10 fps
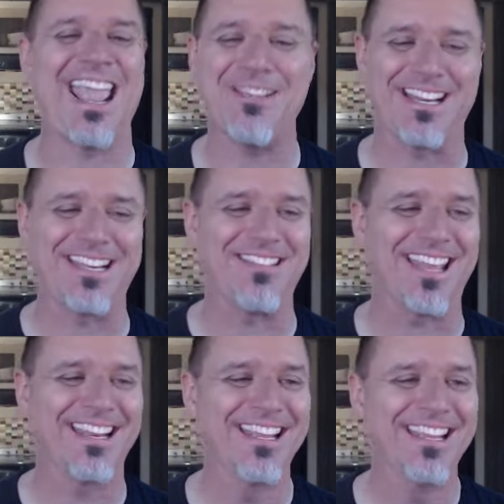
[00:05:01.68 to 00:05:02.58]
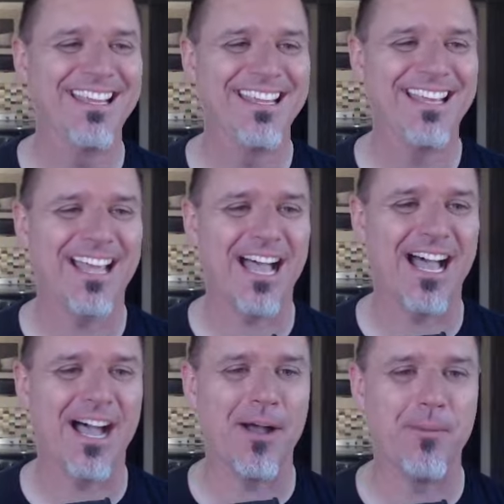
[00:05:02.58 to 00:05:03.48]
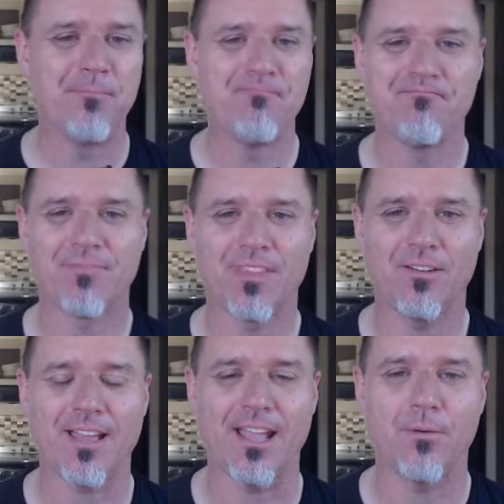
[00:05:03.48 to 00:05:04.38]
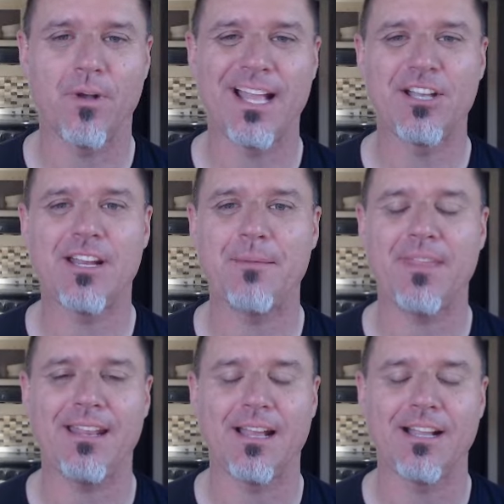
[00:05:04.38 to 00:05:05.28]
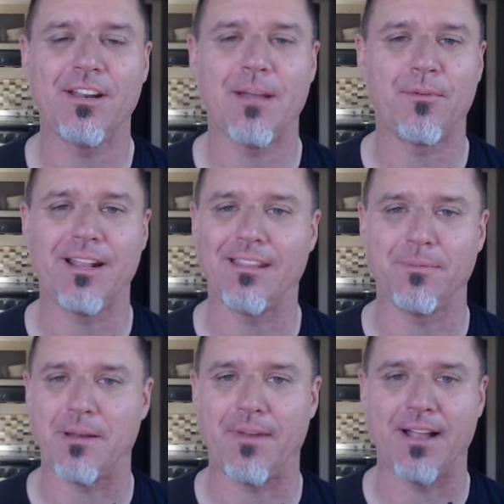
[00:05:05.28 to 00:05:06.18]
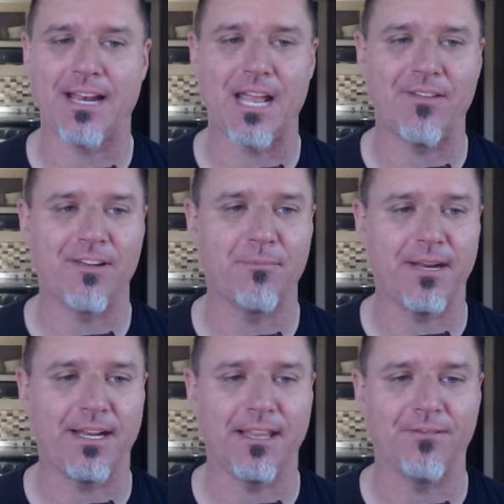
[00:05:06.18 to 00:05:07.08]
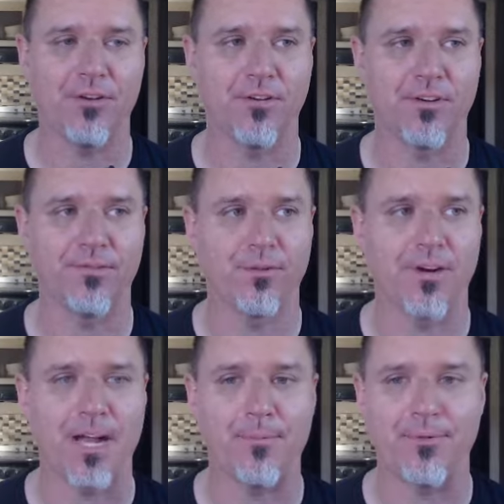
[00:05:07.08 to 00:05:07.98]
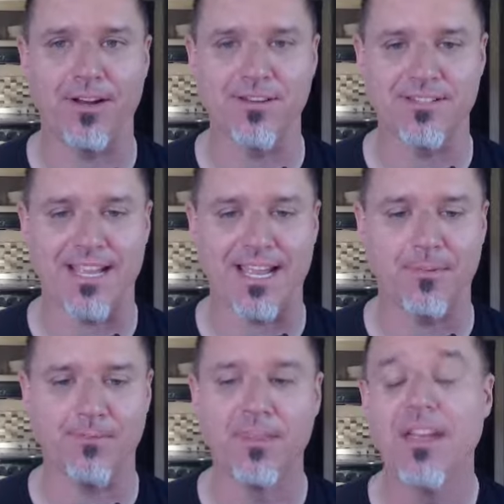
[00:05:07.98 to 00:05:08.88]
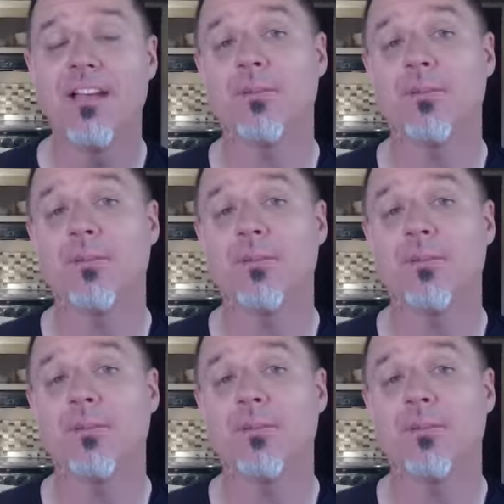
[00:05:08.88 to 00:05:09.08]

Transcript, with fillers: I hate when I do that. Um, okay. Well, I could update. I could upgrade this, but I'm not going to have enough money left over for operations to happen.